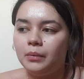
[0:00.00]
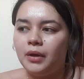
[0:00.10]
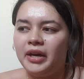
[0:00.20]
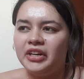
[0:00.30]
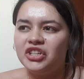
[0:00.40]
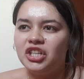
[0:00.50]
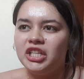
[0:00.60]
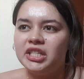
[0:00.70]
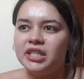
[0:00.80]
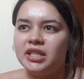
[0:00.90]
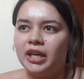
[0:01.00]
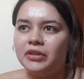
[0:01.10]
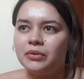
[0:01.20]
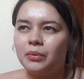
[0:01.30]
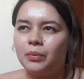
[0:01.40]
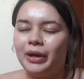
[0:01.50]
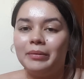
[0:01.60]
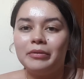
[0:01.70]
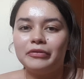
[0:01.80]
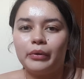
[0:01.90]
actually did that
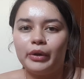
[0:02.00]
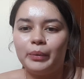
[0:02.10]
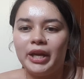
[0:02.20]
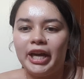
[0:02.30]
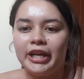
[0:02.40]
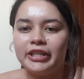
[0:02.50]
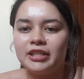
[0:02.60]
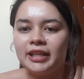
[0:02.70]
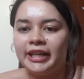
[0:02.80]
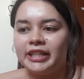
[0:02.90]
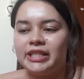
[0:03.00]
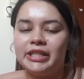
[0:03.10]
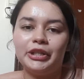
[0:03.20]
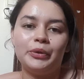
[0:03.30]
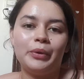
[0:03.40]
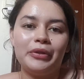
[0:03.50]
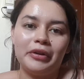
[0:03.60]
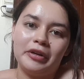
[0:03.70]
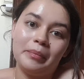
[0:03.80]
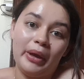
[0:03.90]
right before we had like a dinner with
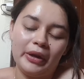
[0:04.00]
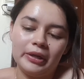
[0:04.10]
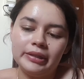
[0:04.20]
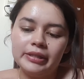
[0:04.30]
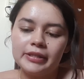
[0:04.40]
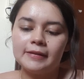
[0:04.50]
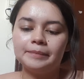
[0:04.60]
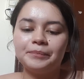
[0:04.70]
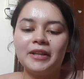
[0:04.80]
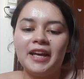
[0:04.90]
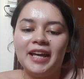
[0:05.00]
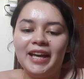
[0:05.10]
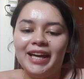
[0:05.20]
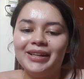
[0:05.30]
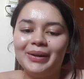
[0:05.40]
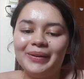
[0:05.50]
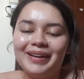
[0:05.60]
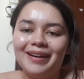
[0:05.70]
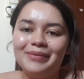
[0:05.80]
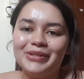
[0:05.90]
her parents. And going
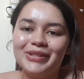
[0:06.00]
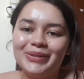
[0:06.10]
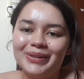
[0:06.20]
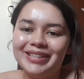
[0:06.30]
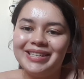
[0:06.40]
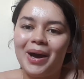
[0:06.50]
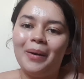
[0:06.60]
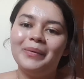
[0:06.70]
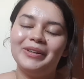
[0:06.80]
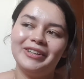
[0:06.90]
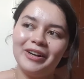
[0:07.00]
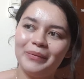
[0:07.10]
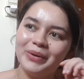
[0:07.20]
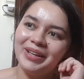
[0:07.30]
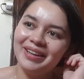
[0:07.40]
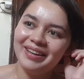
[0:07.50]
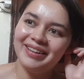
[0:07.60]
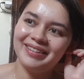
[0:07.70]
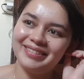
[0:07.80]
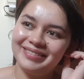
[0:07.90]
up to the North Tower,
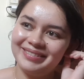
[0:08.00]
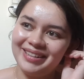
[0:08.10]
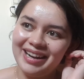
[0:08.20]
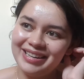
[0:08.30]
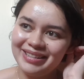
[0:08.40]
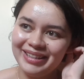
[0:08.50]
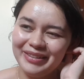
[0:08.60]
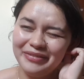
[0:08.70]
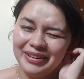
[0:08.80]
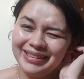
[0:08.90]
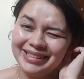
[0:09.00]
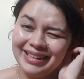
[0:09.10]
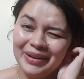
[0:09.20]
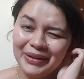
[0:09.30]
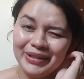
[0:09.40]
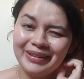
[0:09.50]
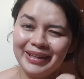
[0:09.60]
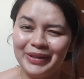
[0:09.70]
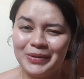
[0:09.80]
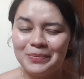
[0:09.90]
we actually felt and heard our
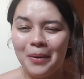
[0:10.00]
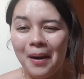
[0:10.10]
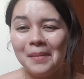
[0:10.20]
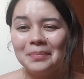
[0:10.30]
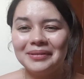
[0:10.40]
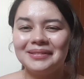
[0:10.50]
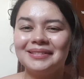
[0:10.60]
ears pop.